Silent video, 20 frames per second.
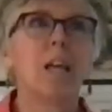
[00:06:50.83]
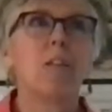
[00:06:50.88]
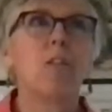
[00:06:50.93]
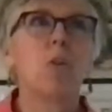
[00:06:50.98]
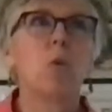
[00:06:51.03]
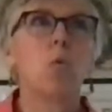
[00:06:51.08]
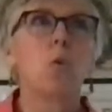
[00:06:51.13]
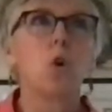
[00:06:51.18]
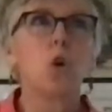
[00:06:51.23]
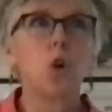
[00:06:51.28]

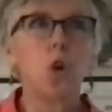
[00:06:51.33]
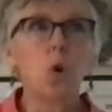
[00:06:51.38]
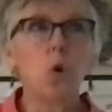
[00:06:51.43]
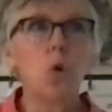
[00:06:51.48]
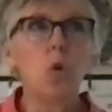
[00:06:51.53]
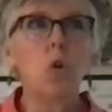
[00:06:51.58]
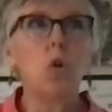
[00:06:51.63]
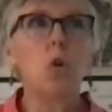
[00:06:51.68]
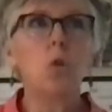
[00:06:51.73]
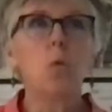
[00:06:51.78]
The
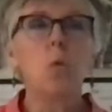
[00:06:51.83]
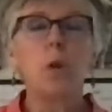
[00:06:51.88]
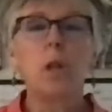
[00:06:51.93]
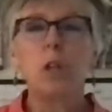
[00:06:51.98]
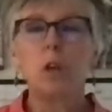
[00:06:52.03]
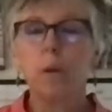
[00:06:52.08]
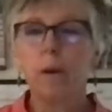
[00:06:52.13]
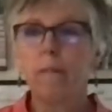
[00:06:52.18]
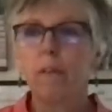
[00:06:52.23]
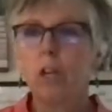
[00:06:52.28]
goal when
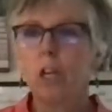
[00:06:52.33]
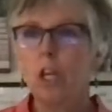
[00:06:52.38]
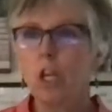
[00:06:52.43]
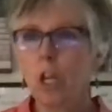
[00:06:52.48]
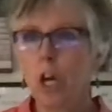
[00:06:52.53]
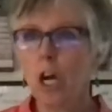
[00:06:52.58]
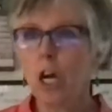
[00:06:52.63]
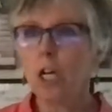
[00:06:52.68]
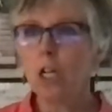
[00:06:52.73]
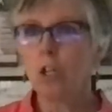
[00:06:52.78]
you have a
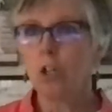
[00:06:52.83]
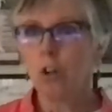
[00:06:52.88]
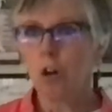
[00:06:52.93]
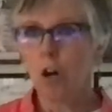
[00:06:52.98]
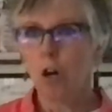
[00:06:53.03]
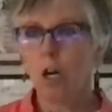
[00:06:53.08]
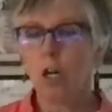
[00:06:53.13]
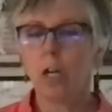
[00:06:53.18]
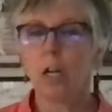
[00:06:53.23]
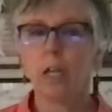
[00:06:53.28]
young
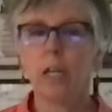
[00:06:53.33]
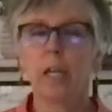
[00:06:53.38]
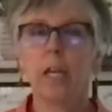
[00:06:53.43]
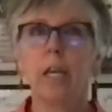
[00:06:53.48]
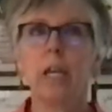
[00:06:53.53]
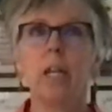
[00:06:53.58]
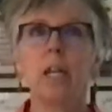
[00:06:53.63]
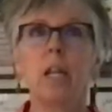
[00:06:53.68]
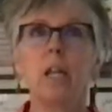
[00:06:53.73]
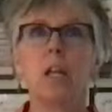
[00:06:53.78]
dog
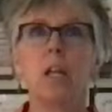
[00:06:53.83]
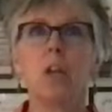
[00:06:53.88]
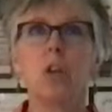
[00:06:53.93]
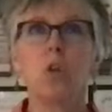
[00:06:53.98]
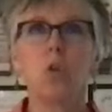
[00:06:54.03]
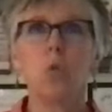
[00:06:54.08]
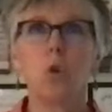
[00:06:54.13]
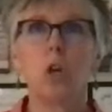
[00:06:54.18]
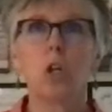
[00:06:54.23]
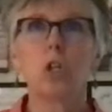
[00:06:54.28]
in
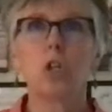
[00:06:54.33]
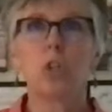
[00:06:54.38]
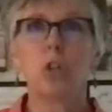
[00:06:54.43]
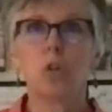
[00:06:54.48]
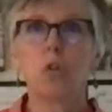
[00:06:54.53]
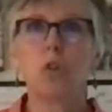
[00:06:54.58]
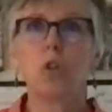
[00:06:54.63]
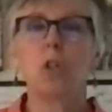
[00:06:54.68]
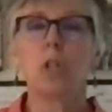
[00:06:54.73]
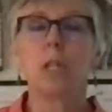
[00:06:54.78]
your
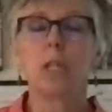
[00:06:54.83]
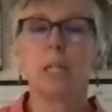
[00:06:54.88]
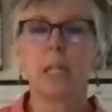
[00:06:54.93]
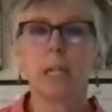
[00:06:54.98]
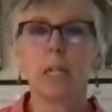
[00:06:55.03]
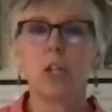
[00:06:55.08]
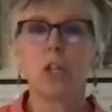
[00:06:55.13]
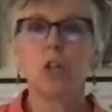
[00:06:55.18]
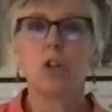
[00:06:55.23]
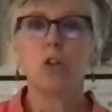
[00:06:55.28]

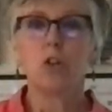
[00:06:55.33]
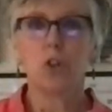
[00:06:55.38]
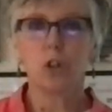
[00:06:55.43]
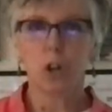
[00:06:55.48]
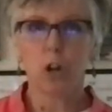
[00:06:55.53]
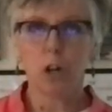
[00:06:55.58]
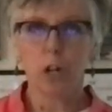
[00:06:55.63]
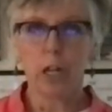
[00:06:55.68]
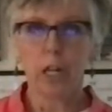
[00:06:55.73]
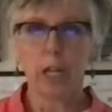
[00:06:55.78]
socialization
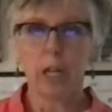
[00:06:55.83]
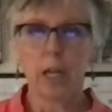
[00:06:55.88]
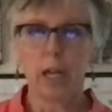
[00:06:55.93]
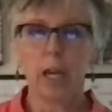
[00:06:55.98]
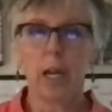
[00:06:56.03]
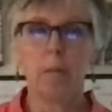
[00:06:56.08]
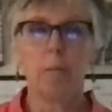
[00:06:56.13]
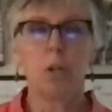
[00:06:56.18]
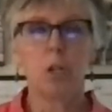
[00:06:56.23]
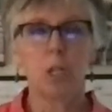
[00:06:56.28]
journey,
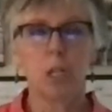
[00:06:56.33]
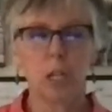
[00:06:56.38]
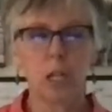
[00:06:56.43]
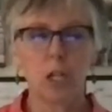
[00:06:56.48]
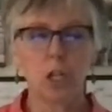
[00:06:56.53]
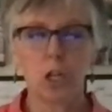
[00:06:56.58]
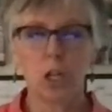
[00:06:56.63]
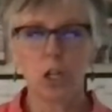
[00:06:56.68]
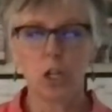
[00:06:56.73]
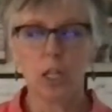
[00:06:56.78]
and I'm just going
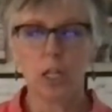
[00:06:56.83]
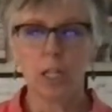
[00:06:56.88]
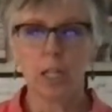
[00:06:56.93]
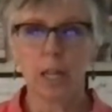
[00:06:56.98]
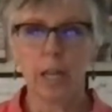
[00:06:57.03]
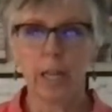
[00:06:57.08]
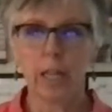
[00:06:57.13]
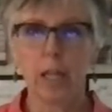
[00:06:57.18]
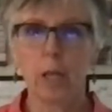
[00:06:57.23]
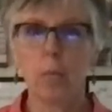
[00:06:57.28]
to touch on this
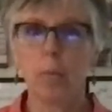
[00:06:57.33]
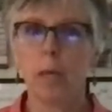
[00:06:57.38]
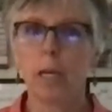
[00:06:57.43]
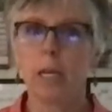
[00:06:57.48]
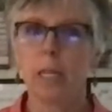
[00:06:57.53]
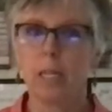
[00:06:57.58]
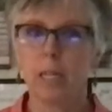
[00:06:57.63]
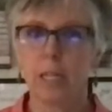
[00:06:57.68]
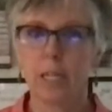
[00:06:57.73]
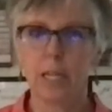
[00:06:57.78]
lightly
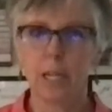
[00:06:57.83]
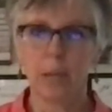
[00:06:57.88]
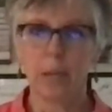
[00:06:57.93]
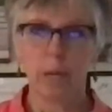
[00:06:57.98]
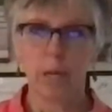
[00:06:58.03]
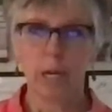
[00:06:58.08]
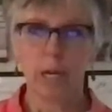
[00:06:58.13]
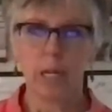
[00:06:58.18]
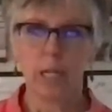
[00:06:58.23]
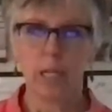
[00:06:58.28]
because
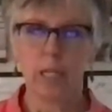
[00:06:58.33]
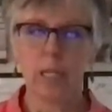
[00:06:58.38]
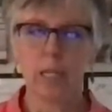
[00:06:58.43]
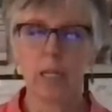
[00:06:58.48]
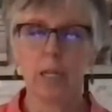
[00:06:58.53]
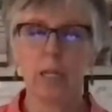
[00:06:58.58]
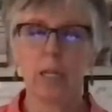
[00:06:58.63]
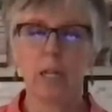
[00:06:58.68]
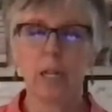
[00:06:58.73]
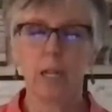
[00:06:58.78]
it
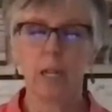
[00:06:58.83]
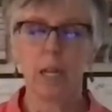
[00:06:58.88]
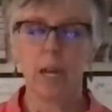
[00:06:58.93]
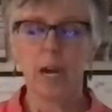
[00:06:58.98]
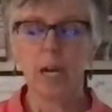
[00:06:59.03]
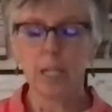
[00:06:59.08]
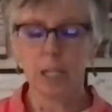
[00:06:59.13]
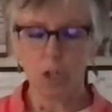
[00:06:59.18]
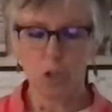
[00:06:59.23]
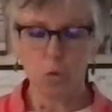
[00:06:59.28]

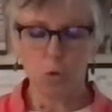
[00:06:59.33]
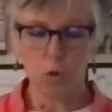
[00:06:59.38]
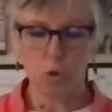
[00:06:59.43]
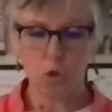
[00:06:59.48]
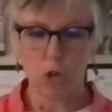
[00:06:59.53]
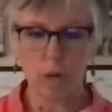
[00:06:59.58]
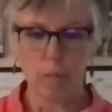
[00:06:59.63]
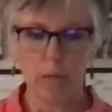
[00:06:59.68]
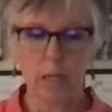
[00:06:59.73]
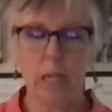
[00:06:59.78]
has to do with
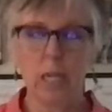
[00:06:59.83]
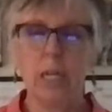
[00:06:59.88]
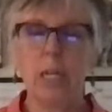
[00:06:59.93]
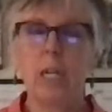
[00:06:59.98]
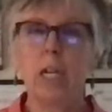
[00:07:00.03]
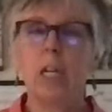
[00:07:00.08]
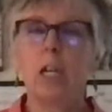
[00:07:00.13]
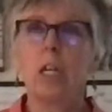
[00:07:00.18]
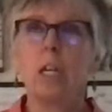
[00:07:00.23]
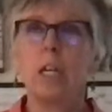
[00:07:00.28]
trauma,
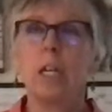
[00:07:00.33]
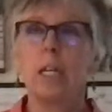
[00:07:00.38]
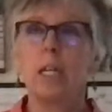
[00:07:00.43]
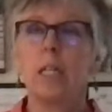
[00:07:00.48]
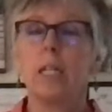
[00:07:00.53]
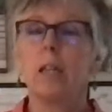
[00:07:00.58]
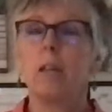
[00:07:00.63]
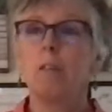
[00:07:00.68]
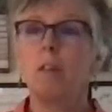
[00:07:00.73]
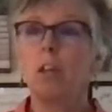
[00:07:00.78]

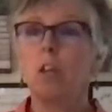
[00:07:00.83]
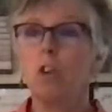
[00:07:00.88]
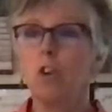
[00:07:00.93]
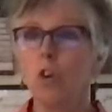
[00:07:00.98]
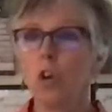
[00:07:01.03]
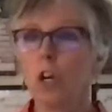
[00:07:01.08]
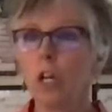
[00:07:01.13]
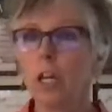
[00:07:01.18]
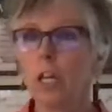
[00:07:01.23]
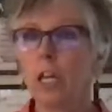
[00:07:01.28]
is that
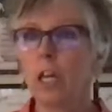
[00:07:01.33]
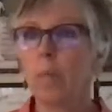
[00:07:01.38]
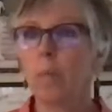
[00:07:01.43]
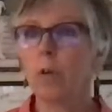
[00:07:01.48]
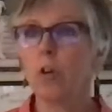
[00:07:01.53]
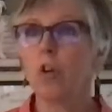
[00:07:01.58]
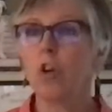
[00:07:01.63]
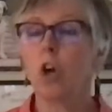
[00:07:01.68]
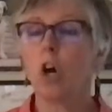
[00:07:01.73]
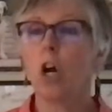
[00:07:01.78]
you're going to keep
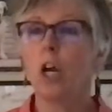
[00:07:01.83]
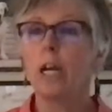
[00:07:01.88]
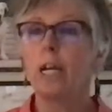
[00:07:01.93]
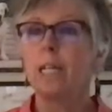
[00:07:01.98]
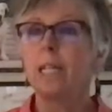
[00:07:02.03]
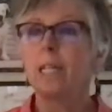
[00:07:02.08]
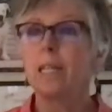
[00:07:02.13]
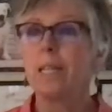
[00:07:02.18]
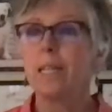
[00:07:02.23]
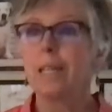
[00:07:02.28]
your dog
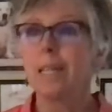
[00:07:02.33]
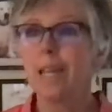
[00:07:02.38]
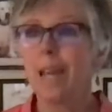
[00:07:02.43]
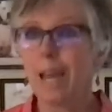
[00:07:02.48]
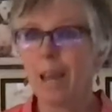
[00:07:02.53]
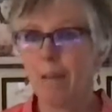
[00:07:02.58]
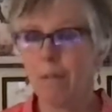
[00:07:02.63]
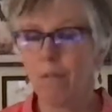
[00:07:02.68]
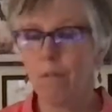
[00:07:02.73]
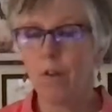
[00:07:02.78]

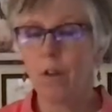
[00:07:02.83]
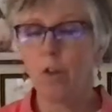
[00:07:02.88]
safe.